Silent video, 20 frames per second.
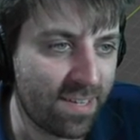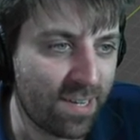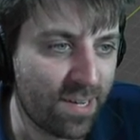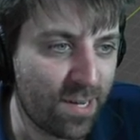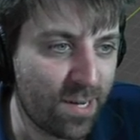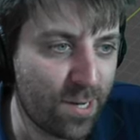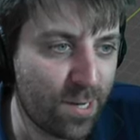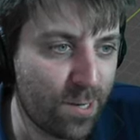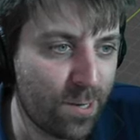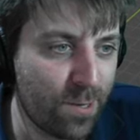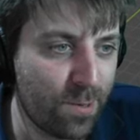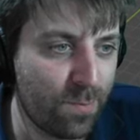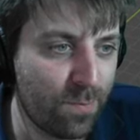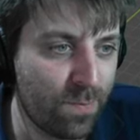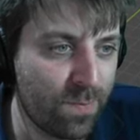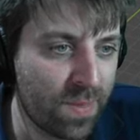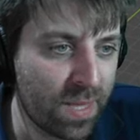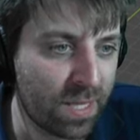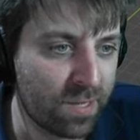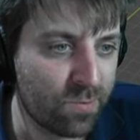Um,
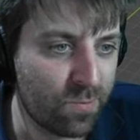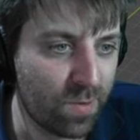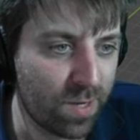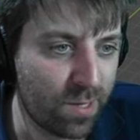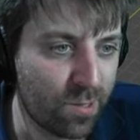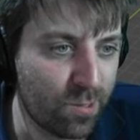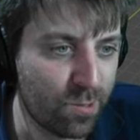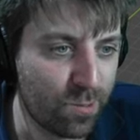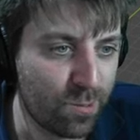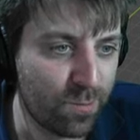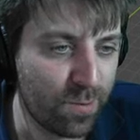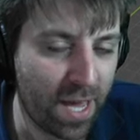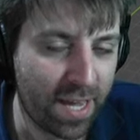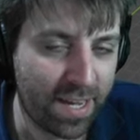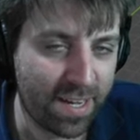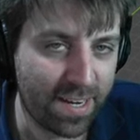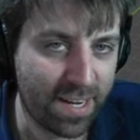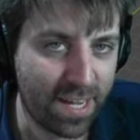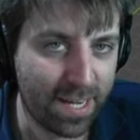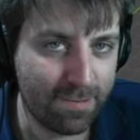that's really cool
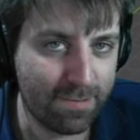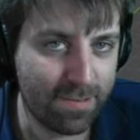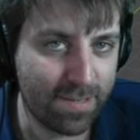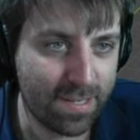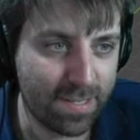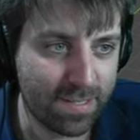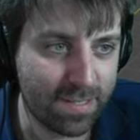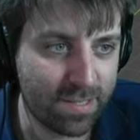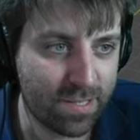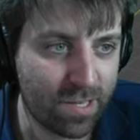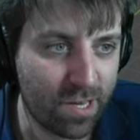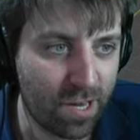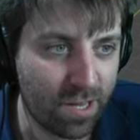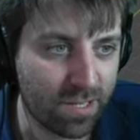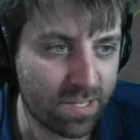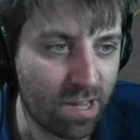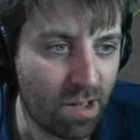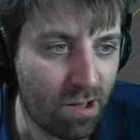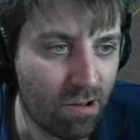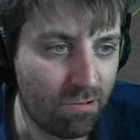hanging out with
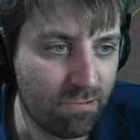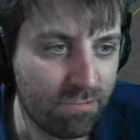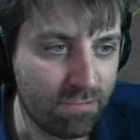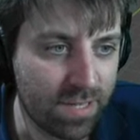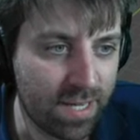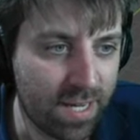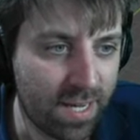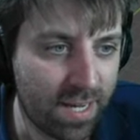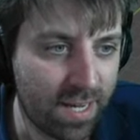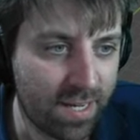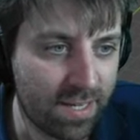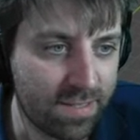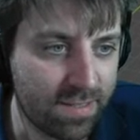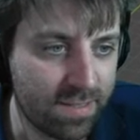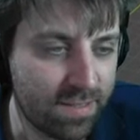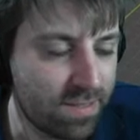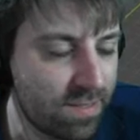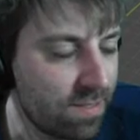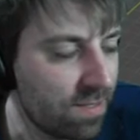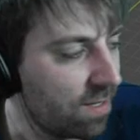Curtis Holt
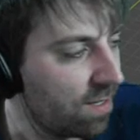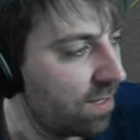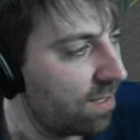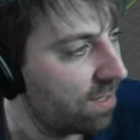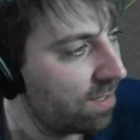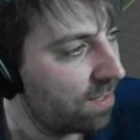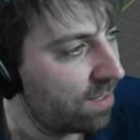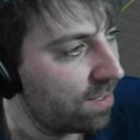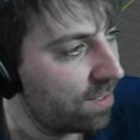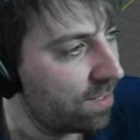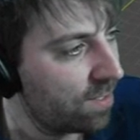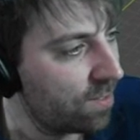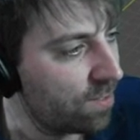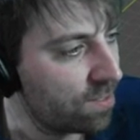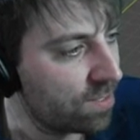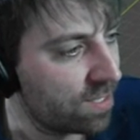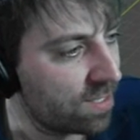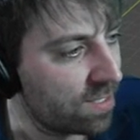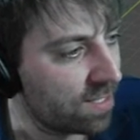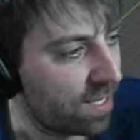and who
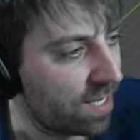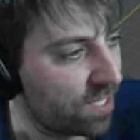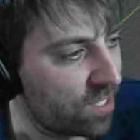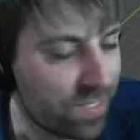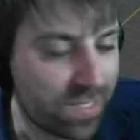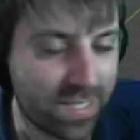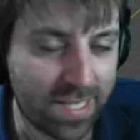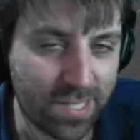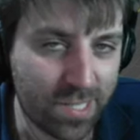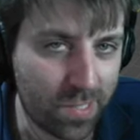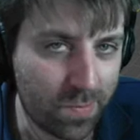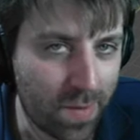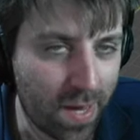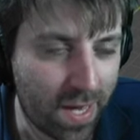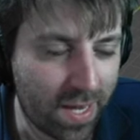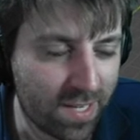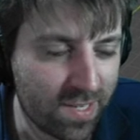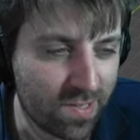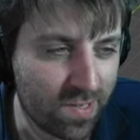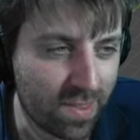else is there? CG
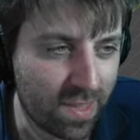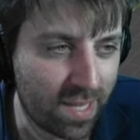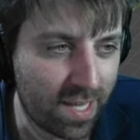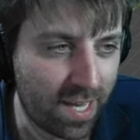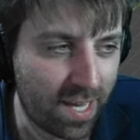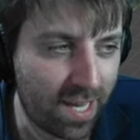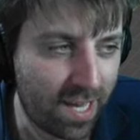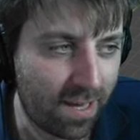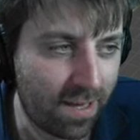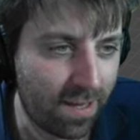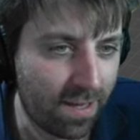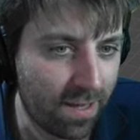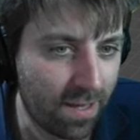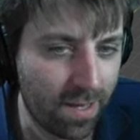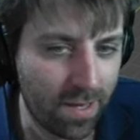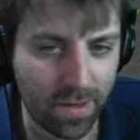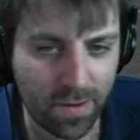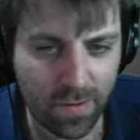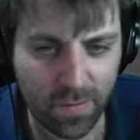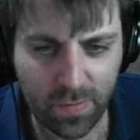Matters on there.
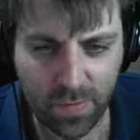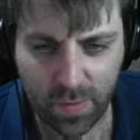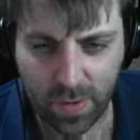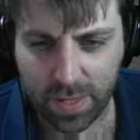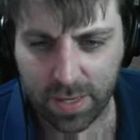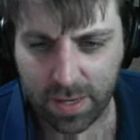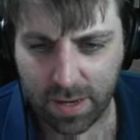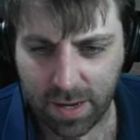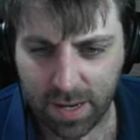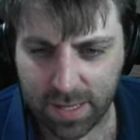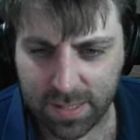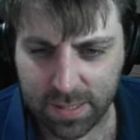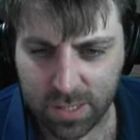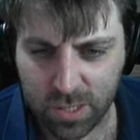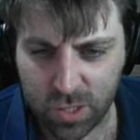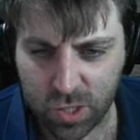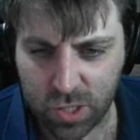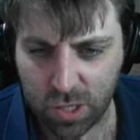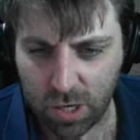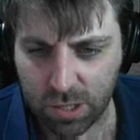A few other guys.
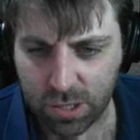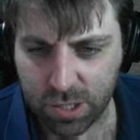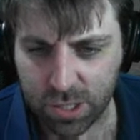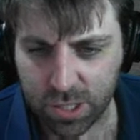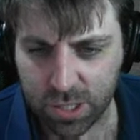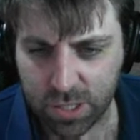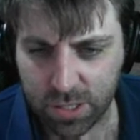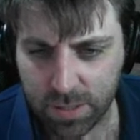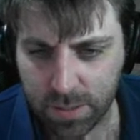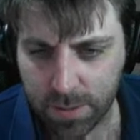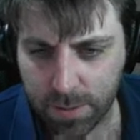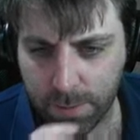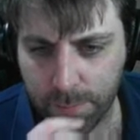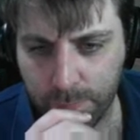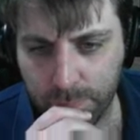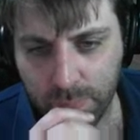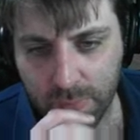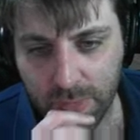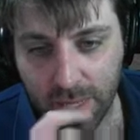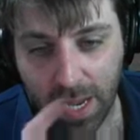Josh.
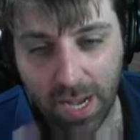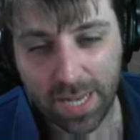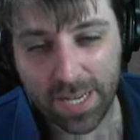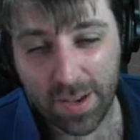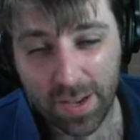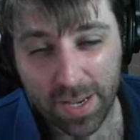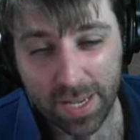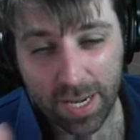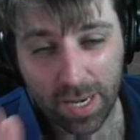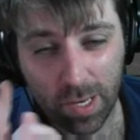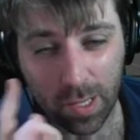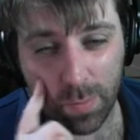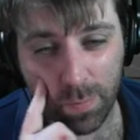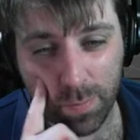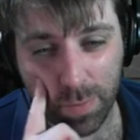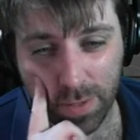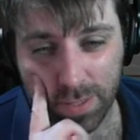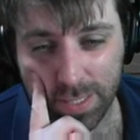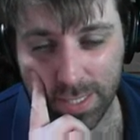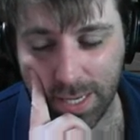I know, I gotta learn
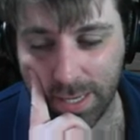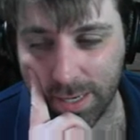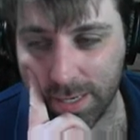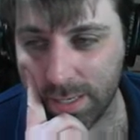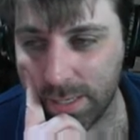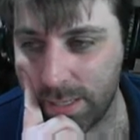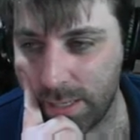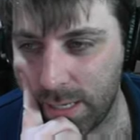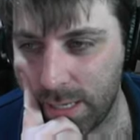box cutter.